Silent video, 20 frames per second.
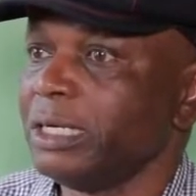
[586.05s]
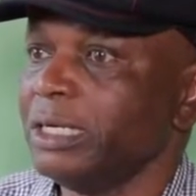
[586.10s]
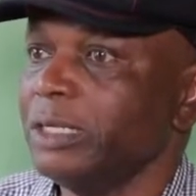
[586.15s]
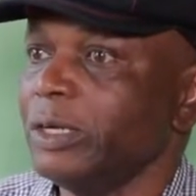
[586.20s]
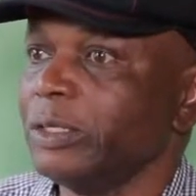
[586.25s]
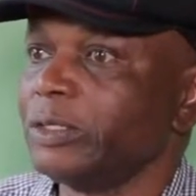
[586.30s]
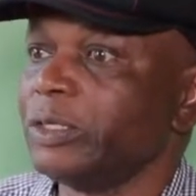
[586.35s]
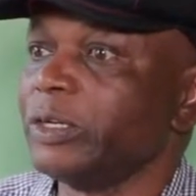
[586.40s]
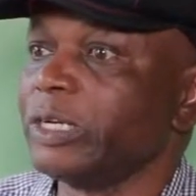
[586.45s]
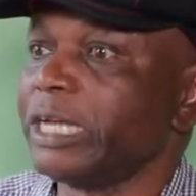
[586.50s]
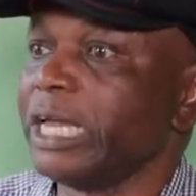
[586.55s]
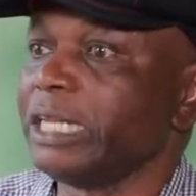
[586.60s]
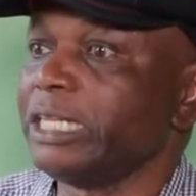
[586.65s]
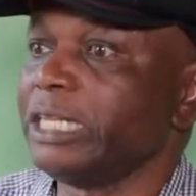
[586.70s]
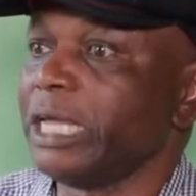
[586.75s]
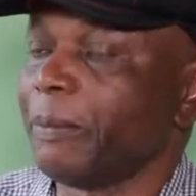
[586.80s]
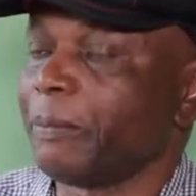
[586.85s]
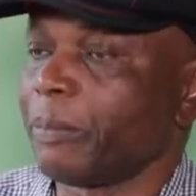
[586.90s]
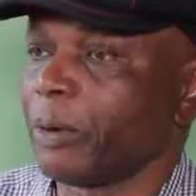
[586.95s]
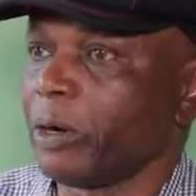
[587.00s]
to get
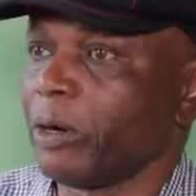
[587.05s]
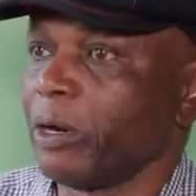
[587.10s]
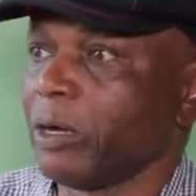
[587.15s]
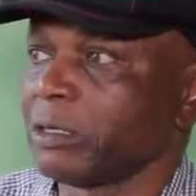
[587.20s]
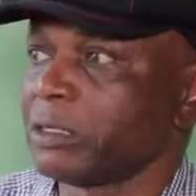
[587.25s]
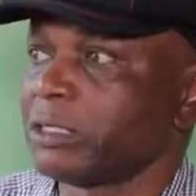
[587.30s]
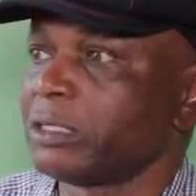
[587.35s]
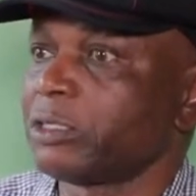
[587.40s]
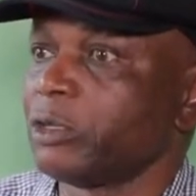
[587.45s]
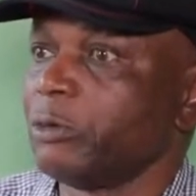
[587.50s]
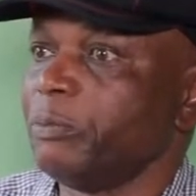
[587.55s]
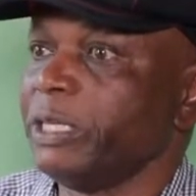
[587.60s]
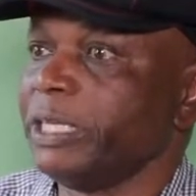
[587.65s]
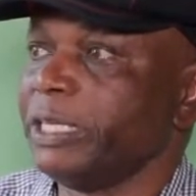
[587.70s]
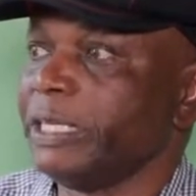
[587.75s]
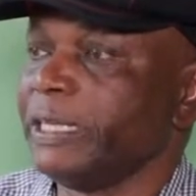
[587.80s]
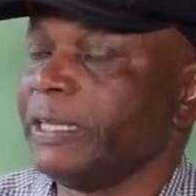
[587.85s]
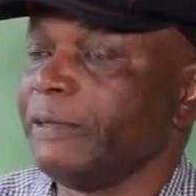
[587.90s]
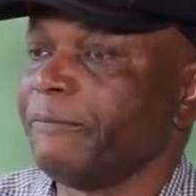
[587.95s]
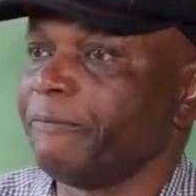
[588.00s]
their products to be
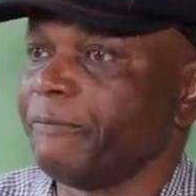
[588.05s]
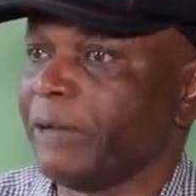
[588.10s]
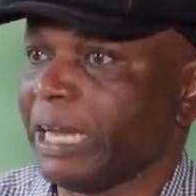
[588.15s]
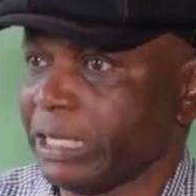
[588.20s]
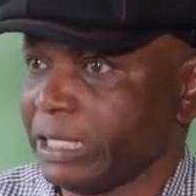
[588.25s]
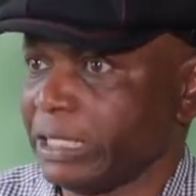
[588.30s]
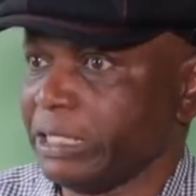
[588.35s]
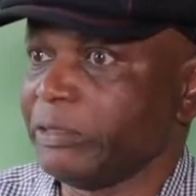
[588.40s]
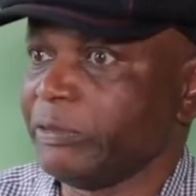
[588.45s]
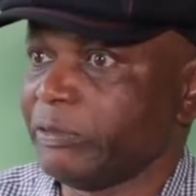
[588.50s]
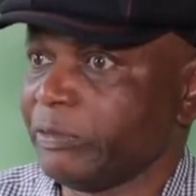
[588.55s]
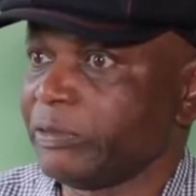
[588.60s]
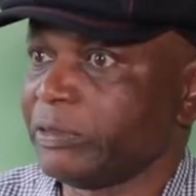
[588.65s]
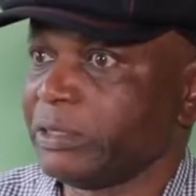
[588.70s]
effective.